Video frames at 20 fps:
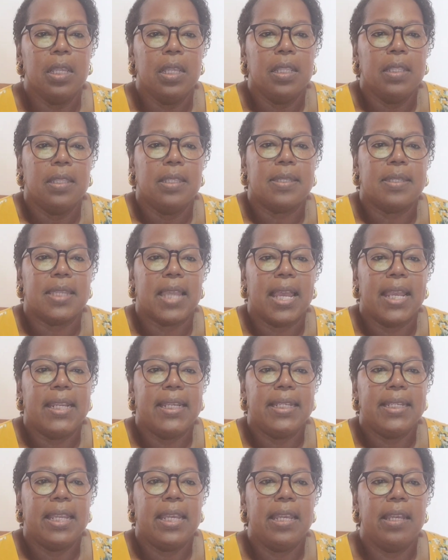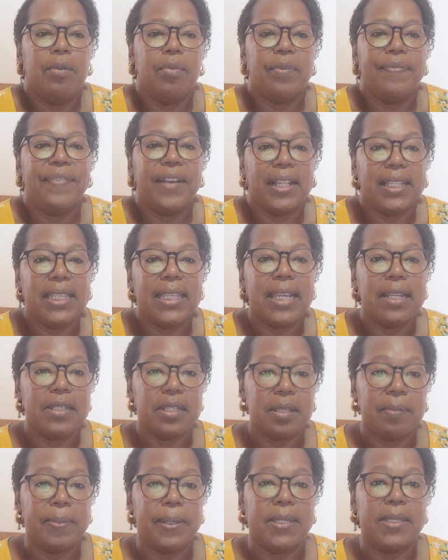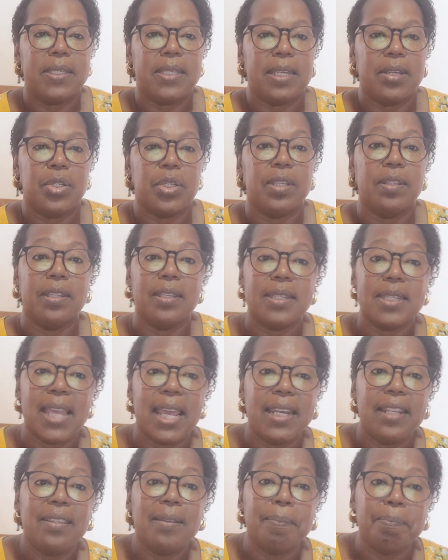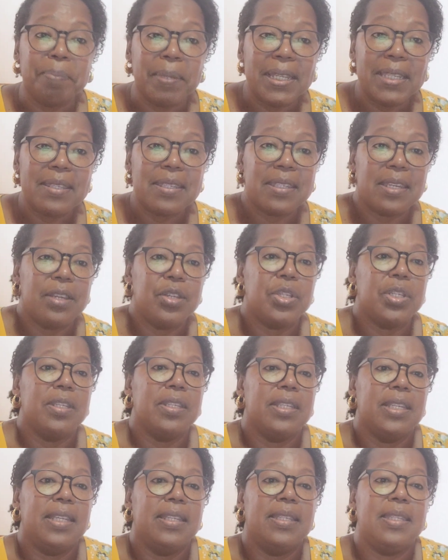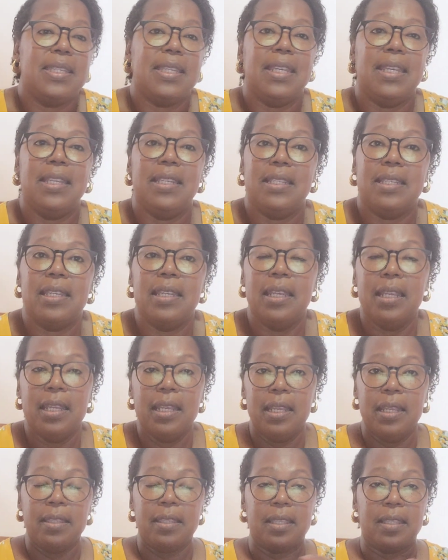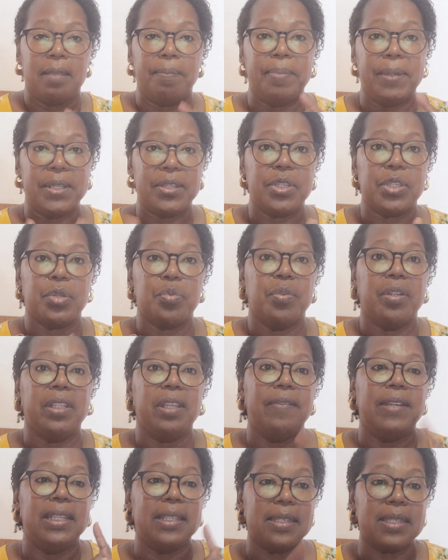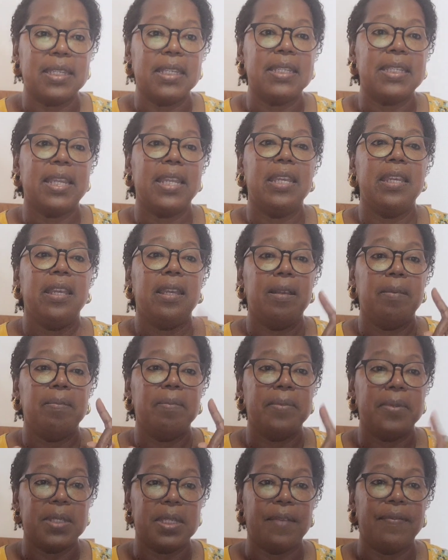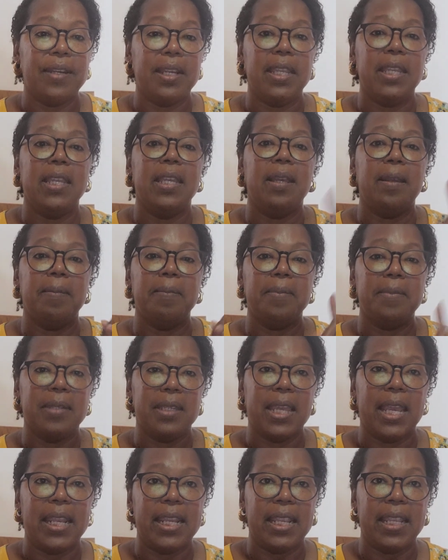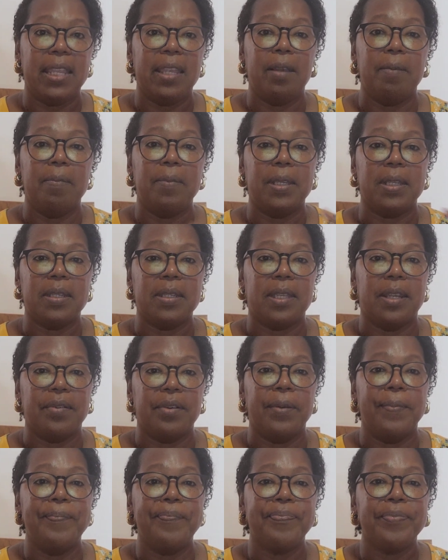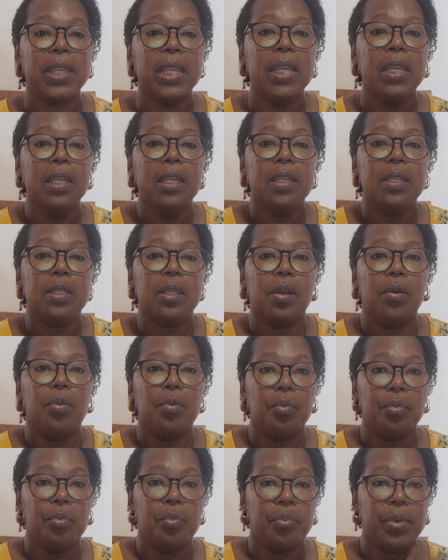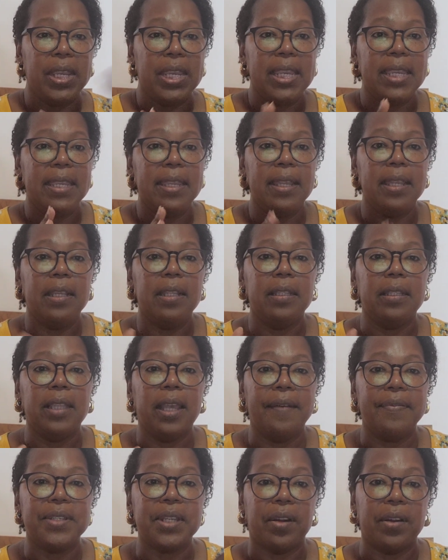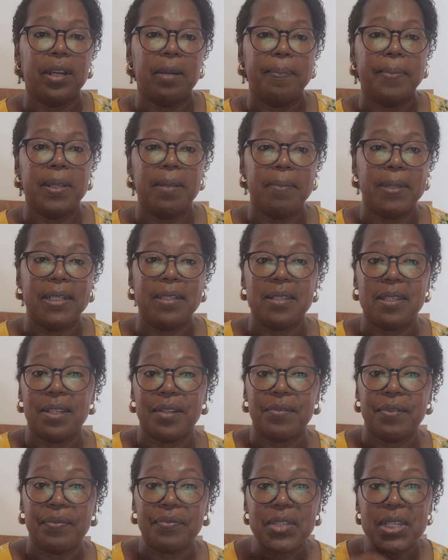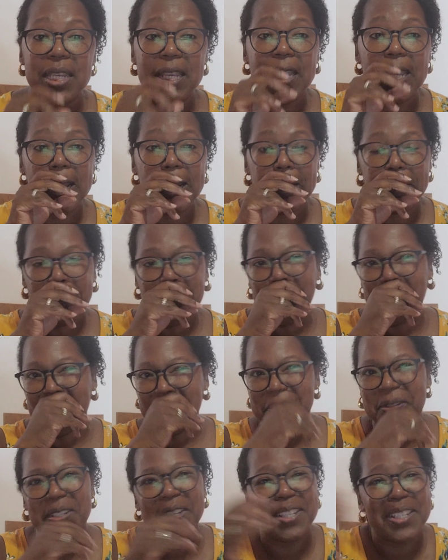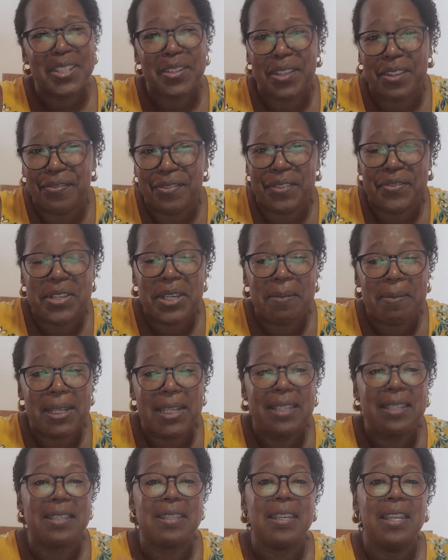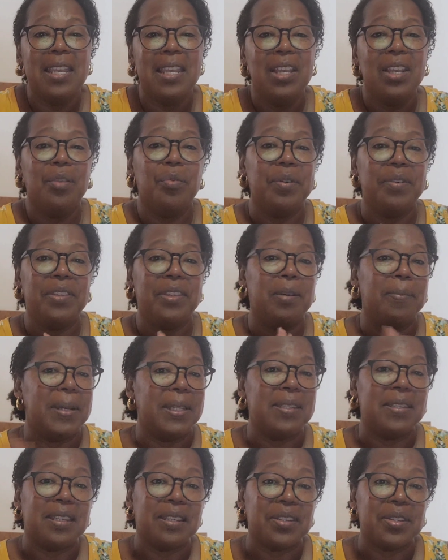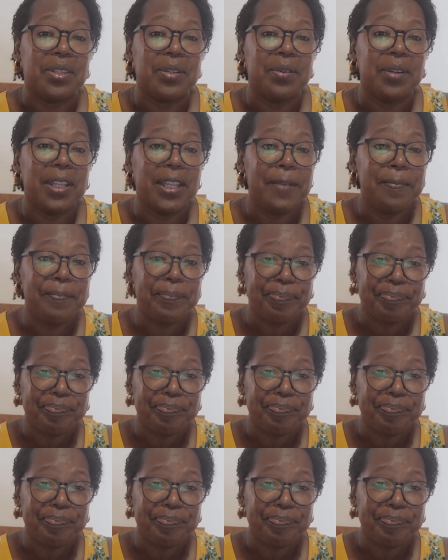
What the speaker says: the sign, we finally got to the bus station. The sign at the bus station desk said that the buses were leaving at 6 a.m., 7 a.m., 9 a.m., etc. So we left our Airbnb at 6:15. It took us only 15 minutes. We were there by 6:30,